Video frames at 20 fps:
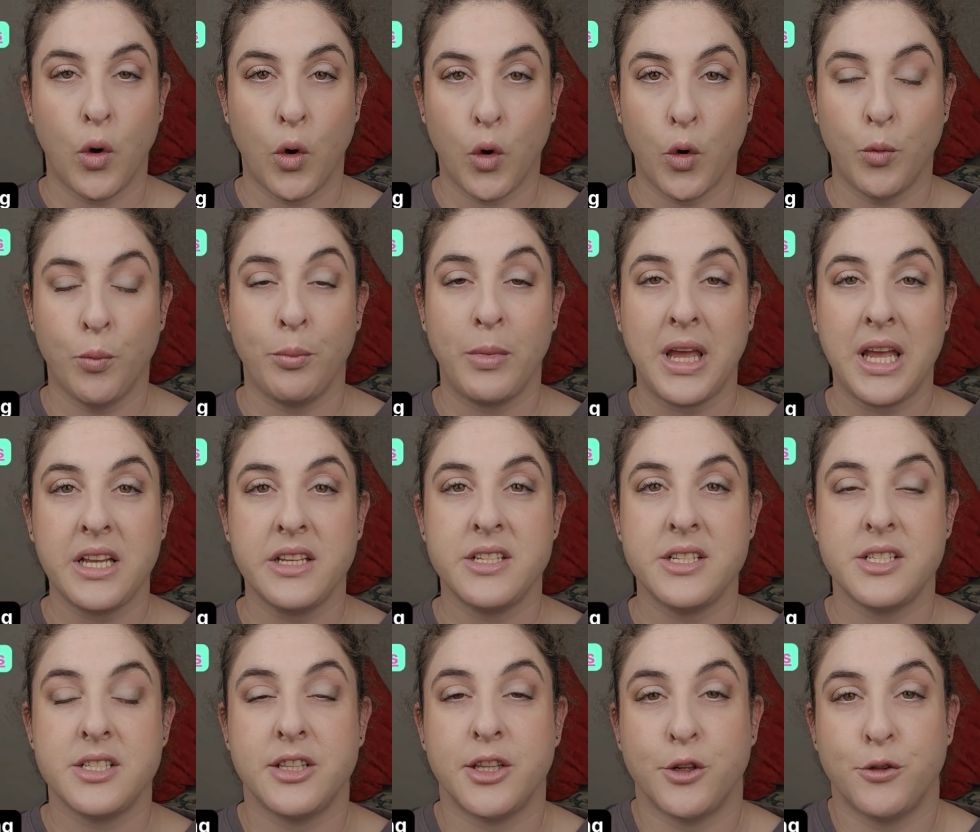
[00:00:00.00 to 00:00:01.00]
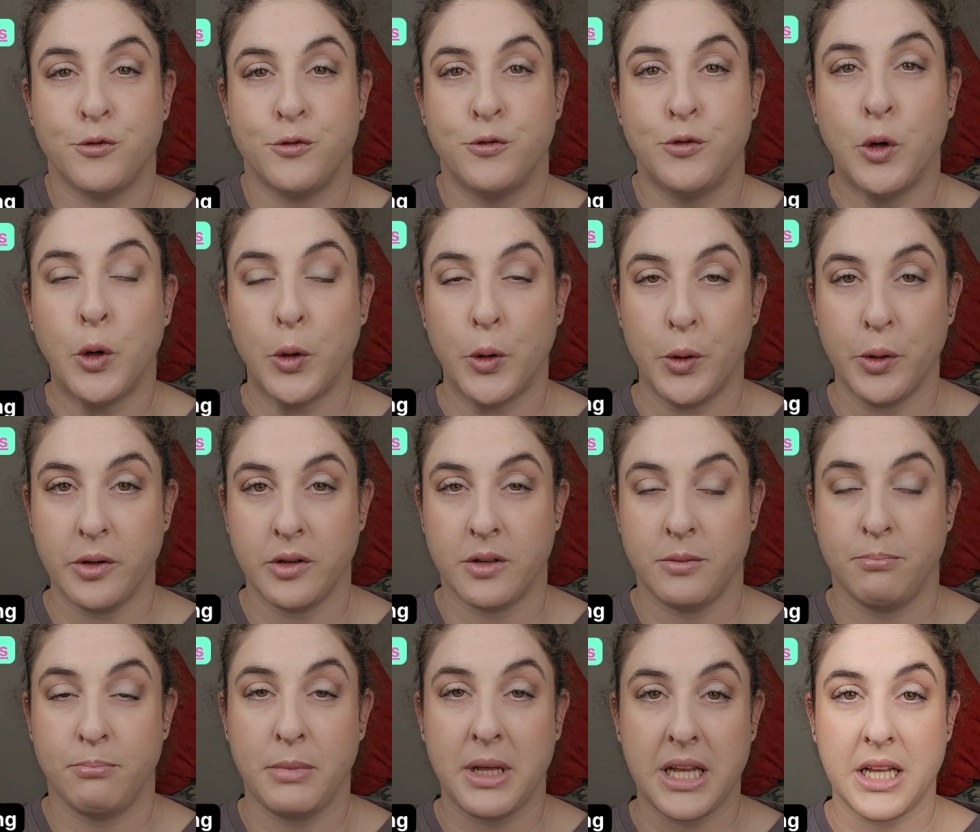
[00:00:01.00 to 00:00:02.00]
Om iets te word
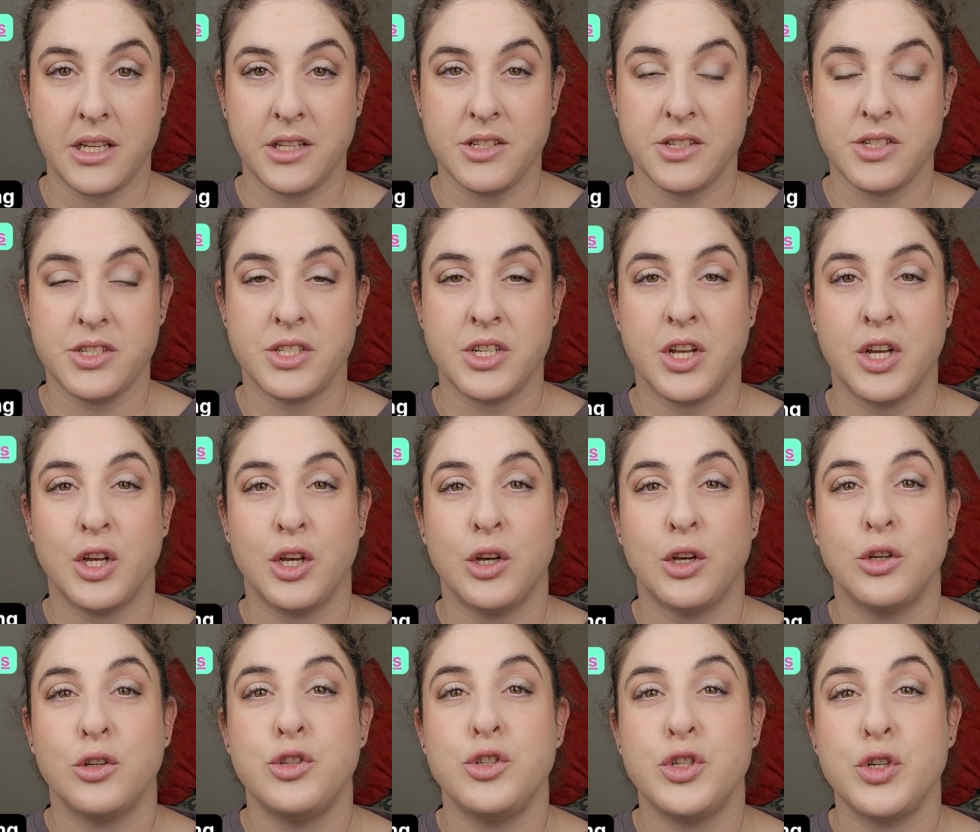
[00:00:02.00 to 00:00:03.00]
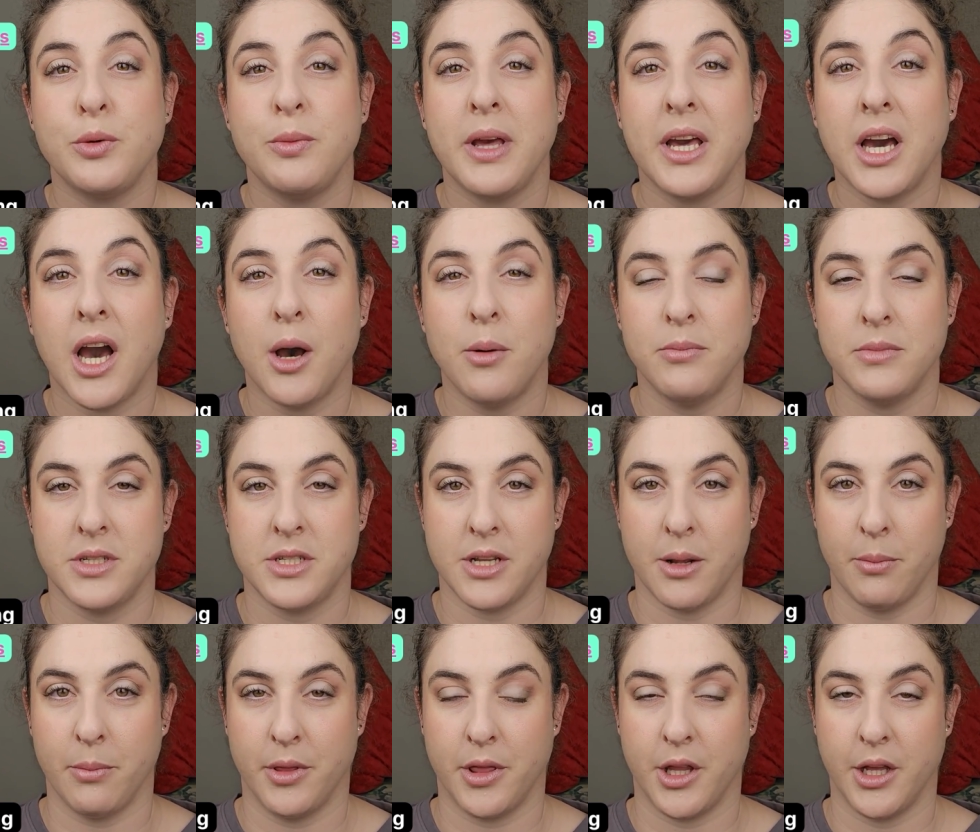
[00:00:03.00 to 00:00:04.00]
means to become
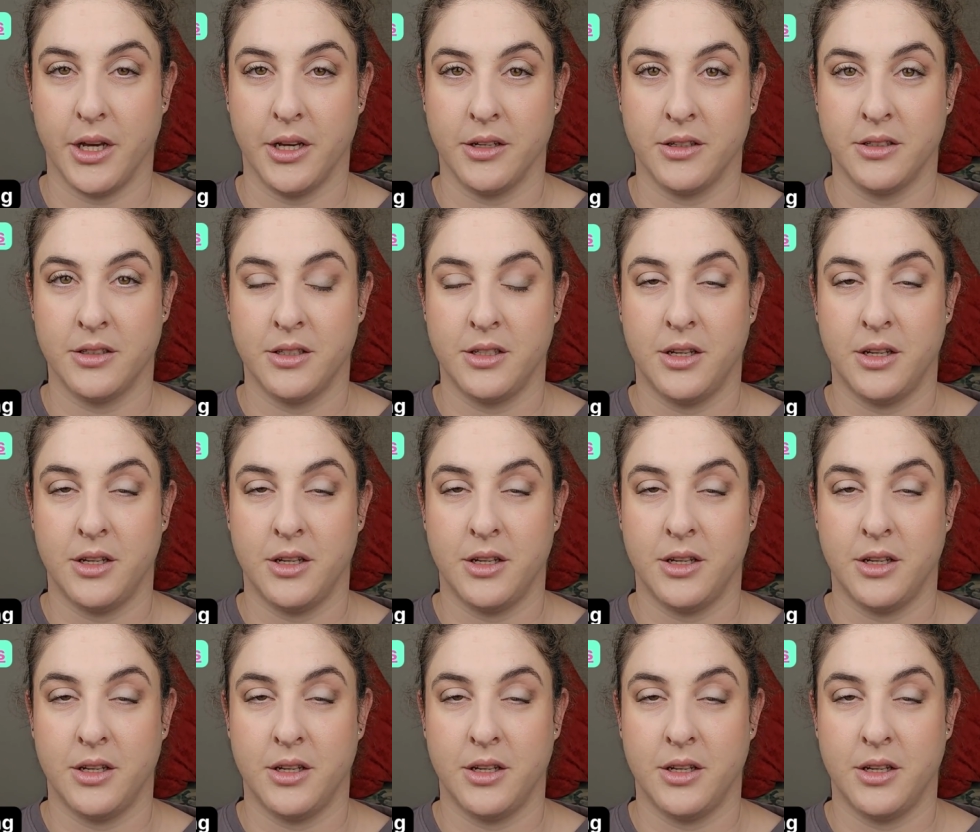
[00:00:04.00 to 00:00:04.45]
something.